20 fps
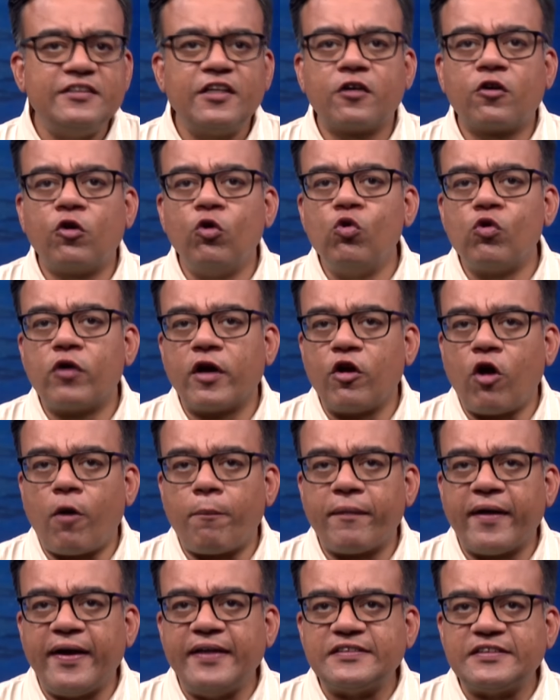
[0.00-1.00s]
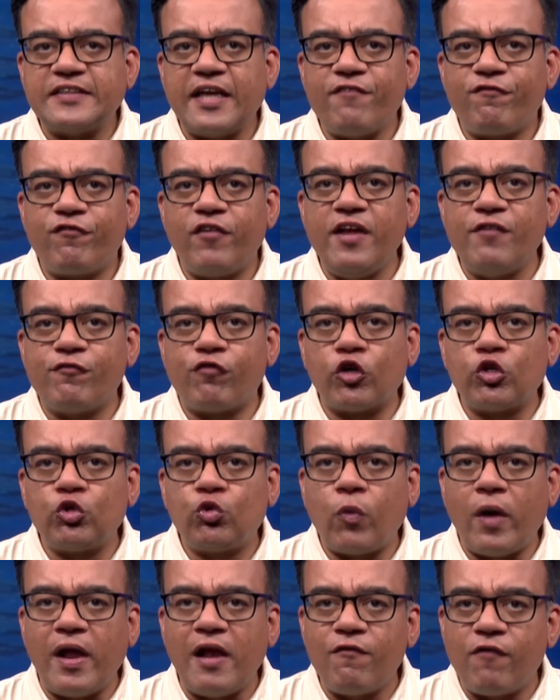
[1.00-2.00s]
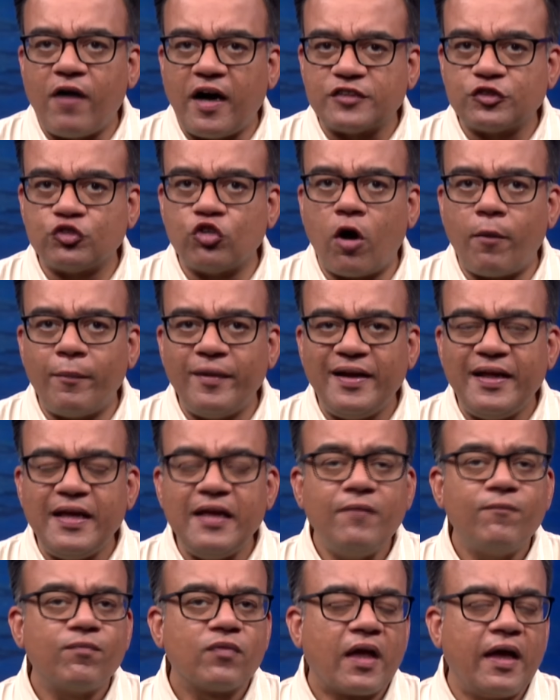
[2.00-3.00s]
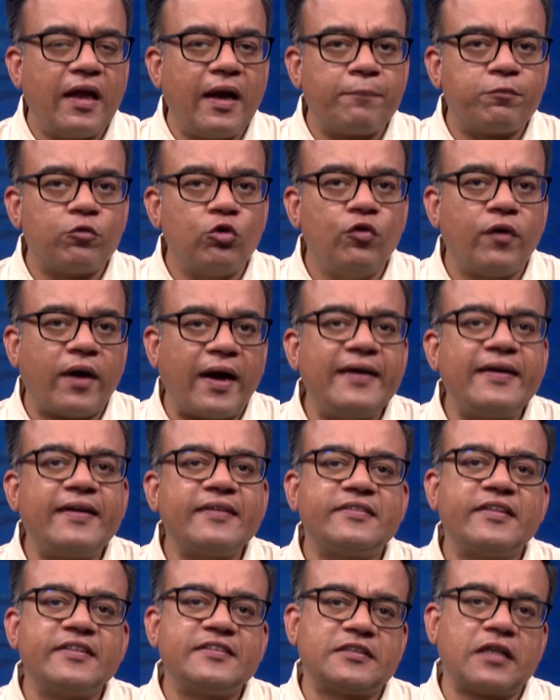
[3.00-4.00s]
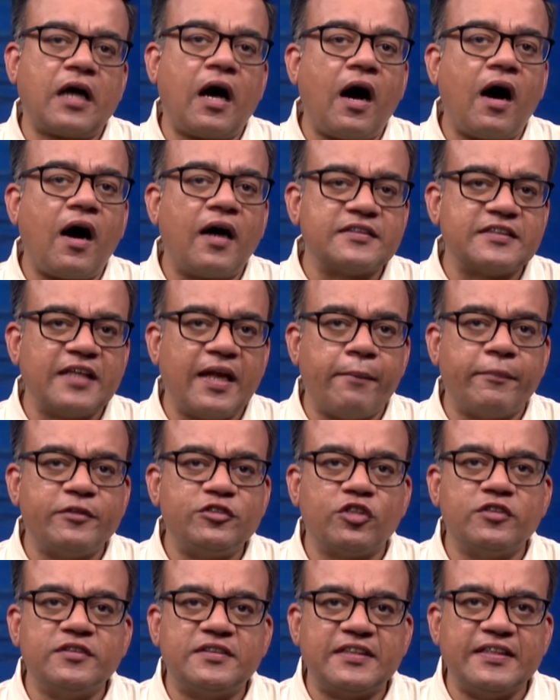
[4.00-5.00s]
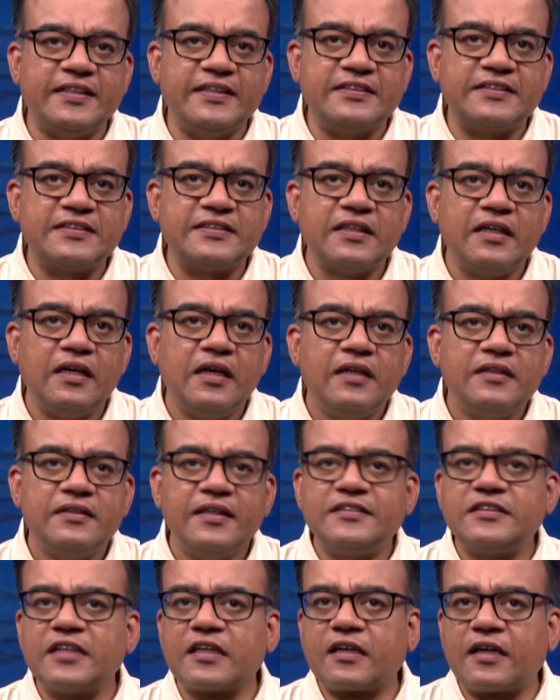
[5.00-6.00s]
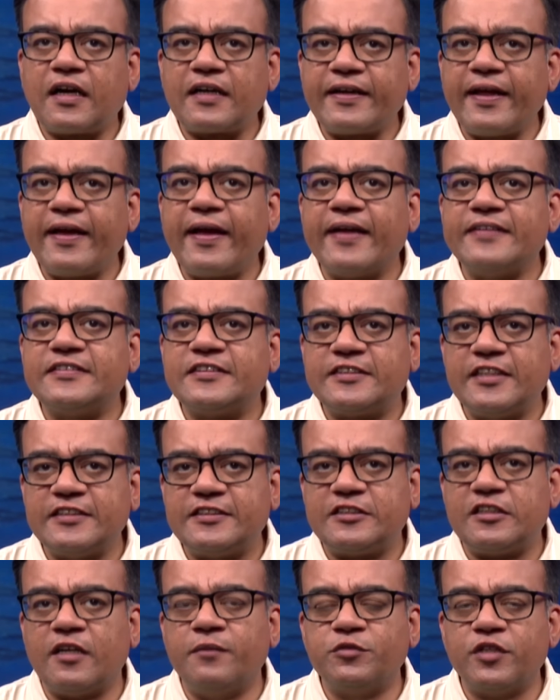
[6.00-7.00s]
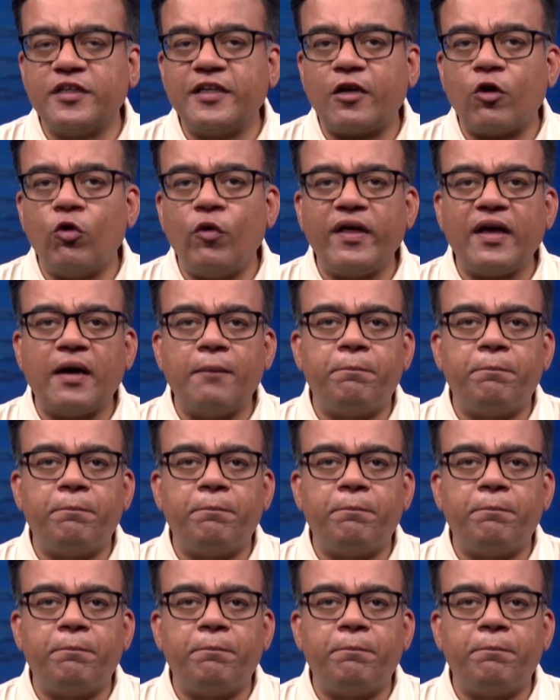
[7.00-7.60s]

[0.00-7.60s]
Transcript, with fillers: the crew can operate safely for 12 hours normally and up to 96 hours in emergencies. There's a cutting edge systems including a